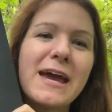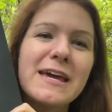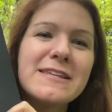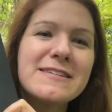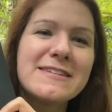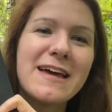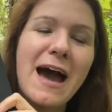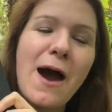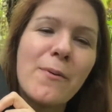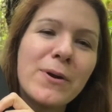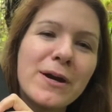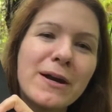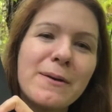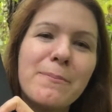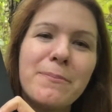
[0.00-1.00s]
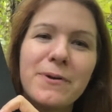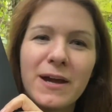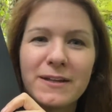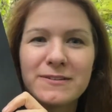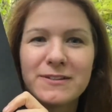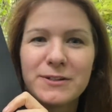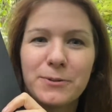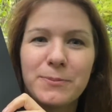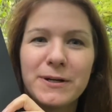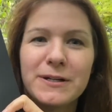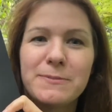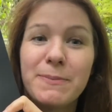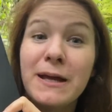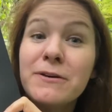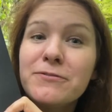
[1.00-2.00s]
is our Brett
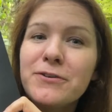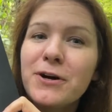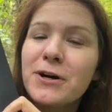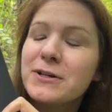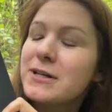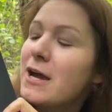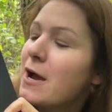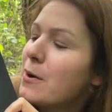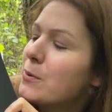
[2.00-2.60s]
Robert Benford,